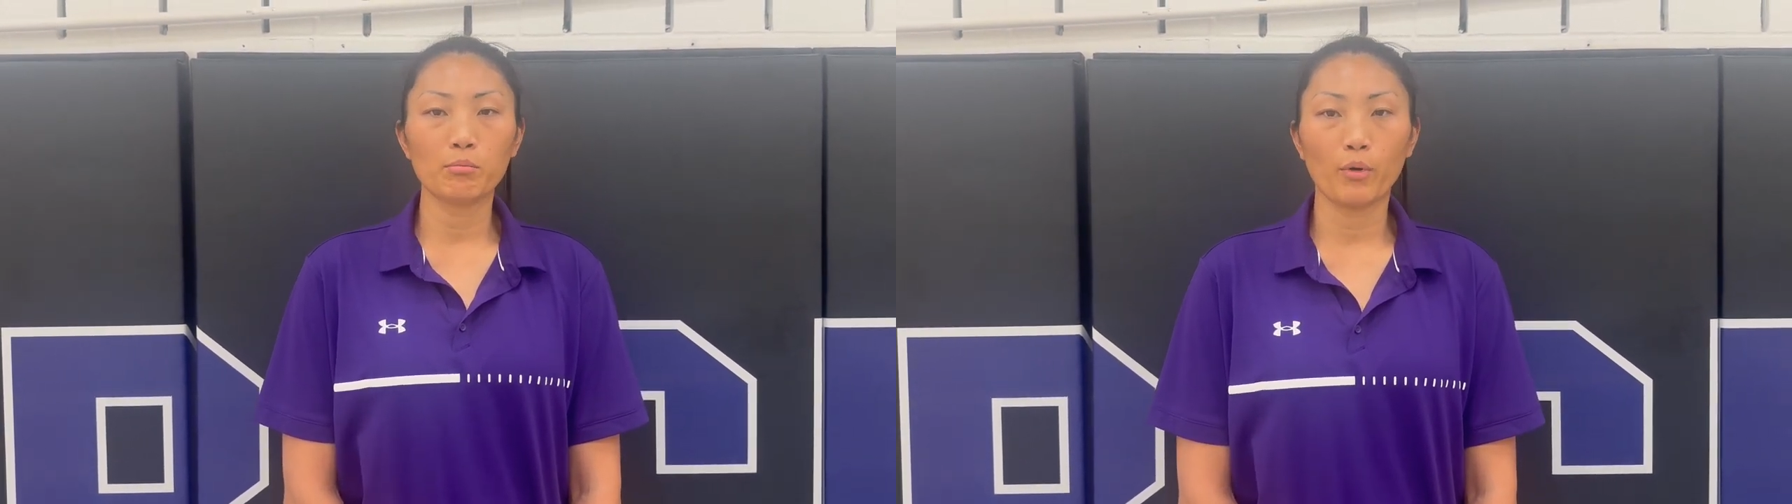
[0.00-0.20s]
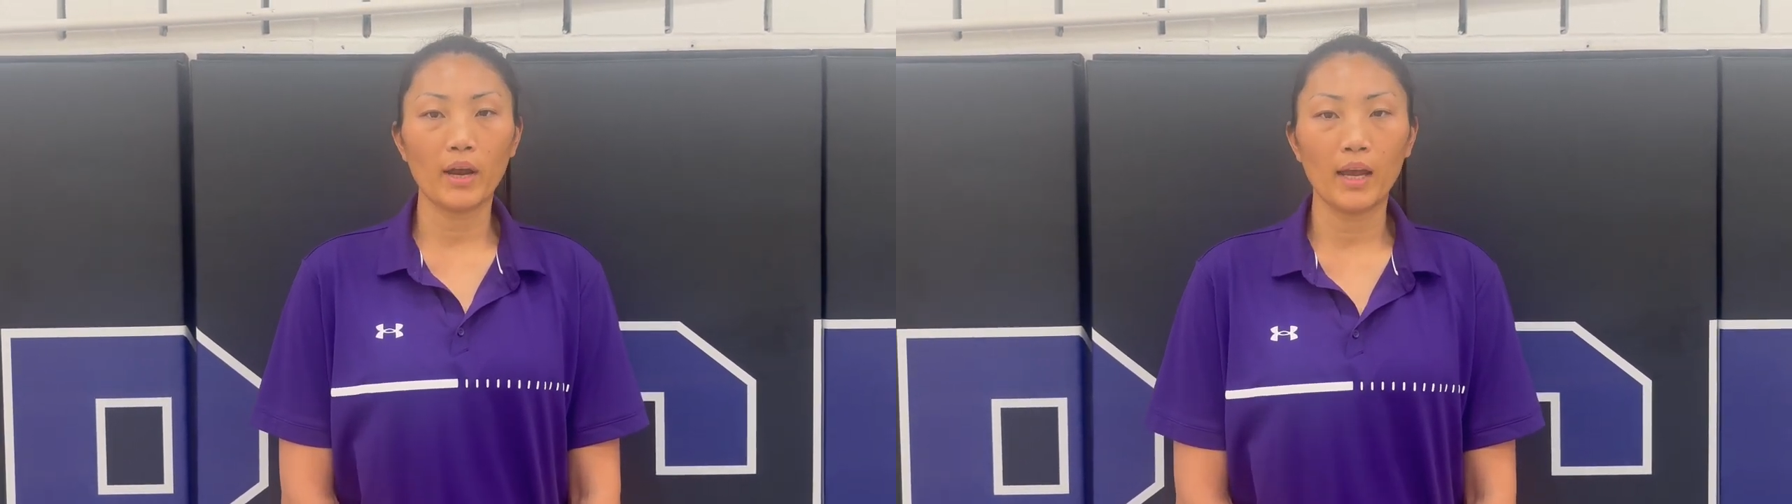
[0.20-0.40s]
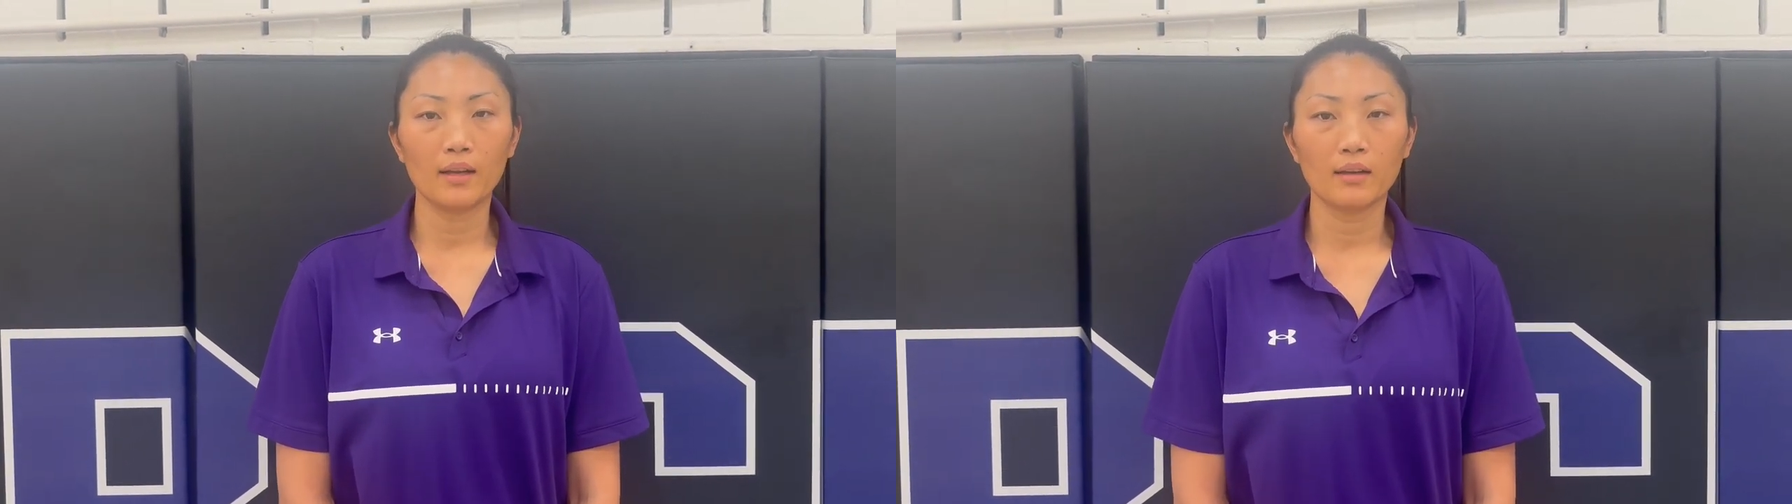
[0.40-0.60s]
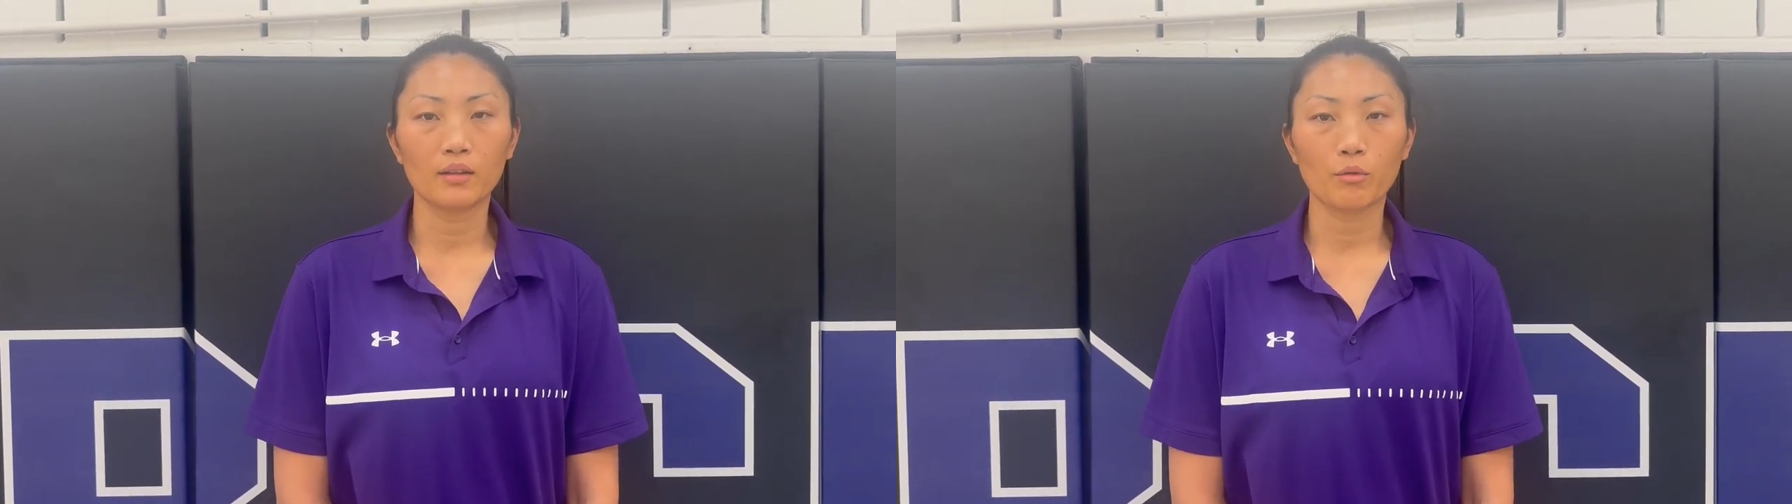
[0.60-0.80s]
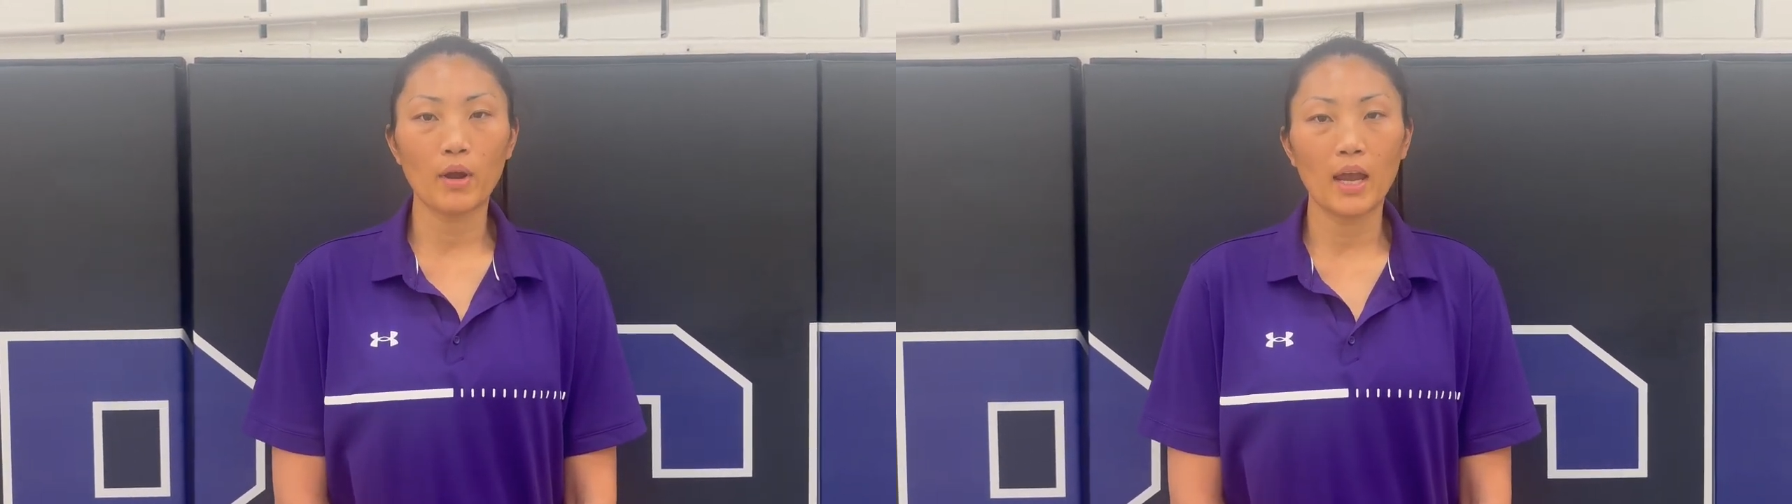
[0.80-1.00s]
bread,
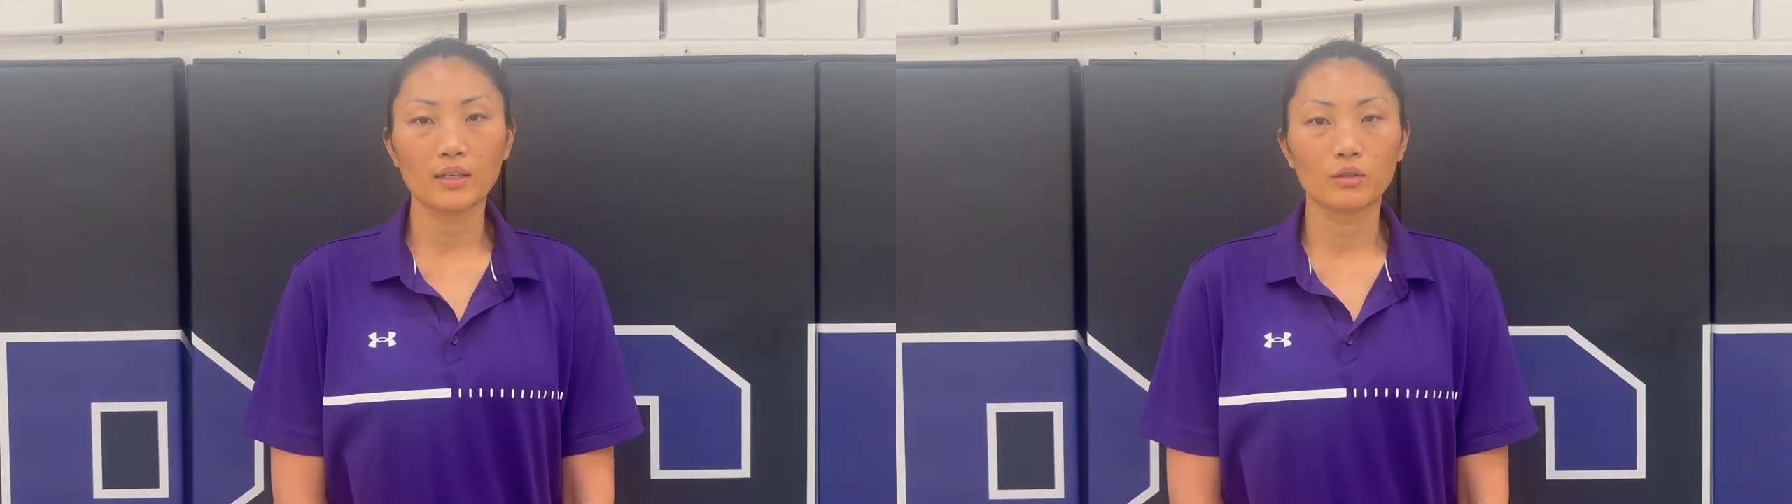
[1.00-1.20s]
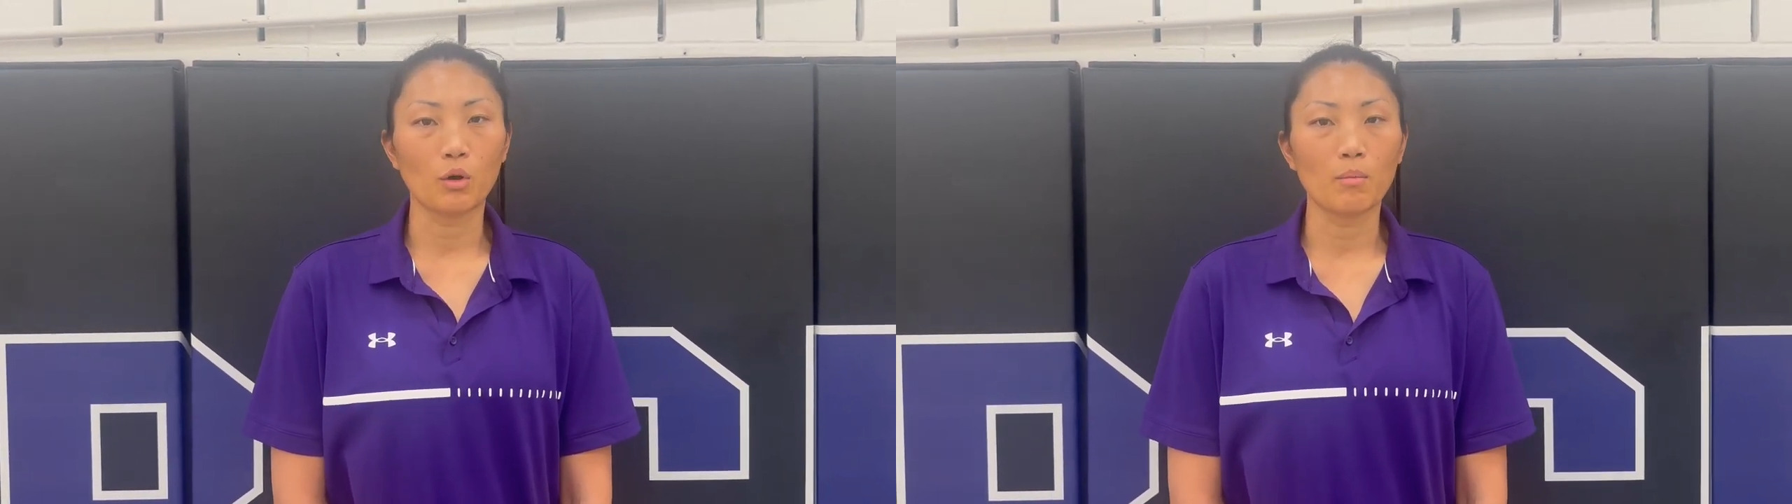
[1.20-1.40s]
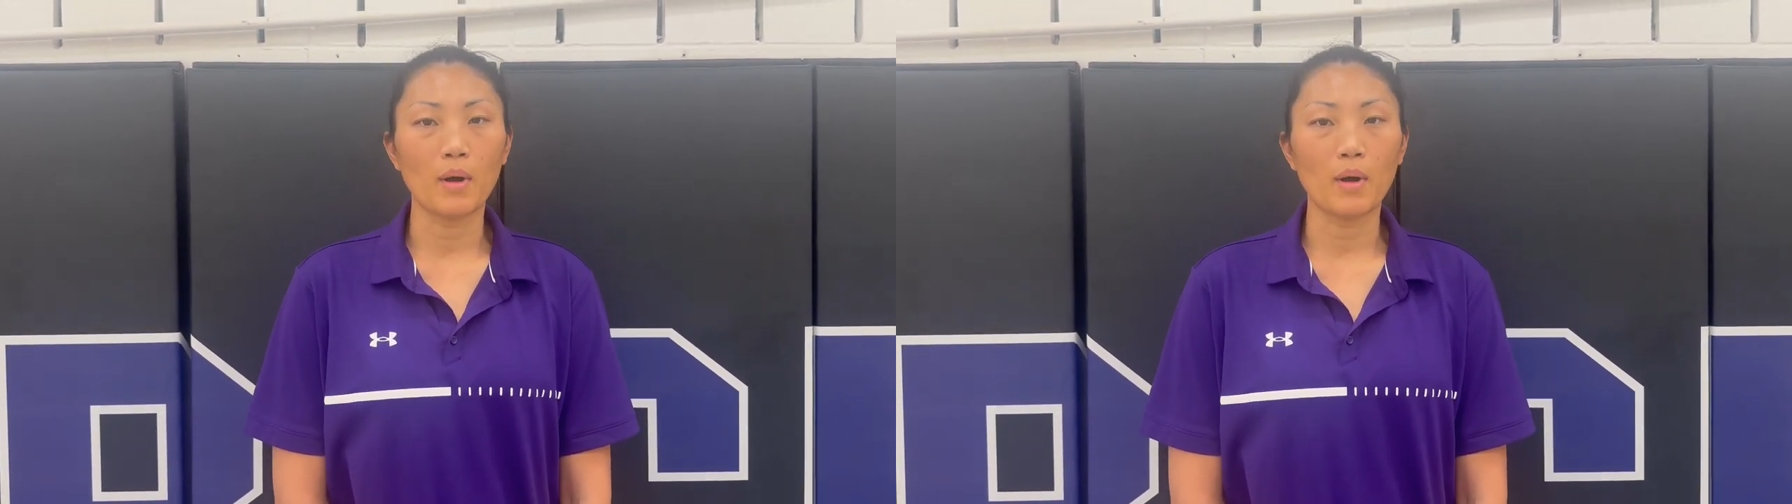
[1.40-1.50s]
the rest don't